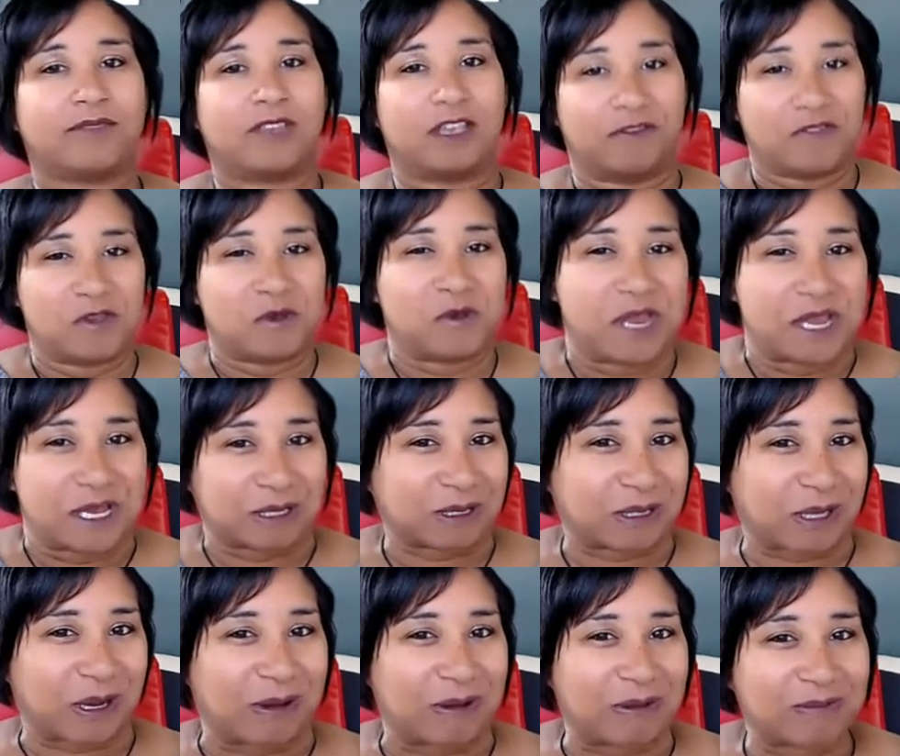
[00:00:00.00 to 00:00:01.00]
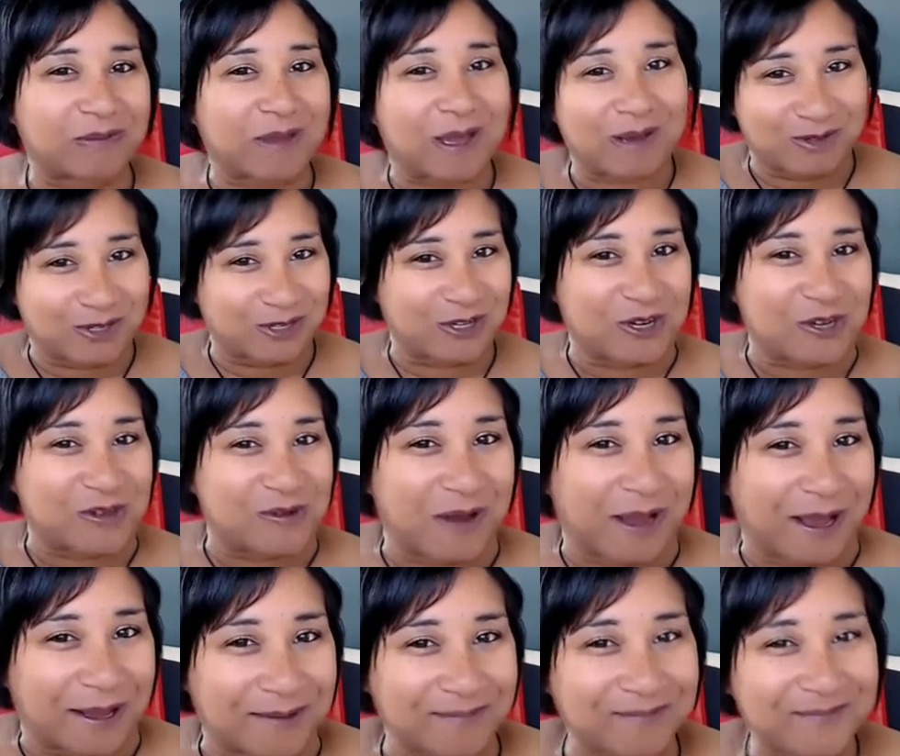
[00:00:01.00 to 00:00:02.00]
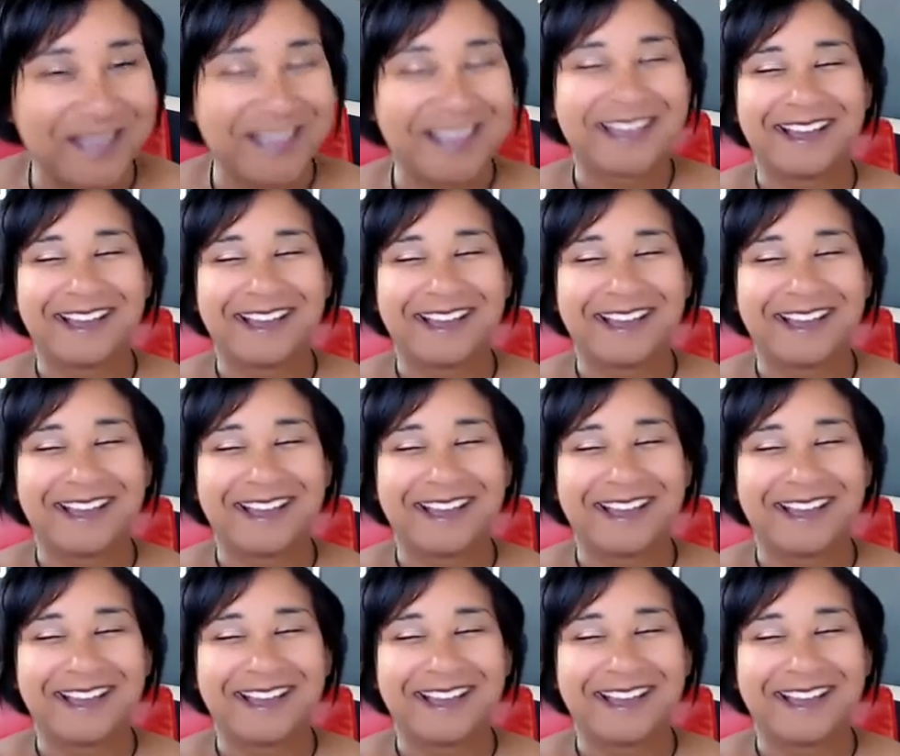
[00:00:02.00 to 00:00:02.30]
If you can't tell, I'm sure you can.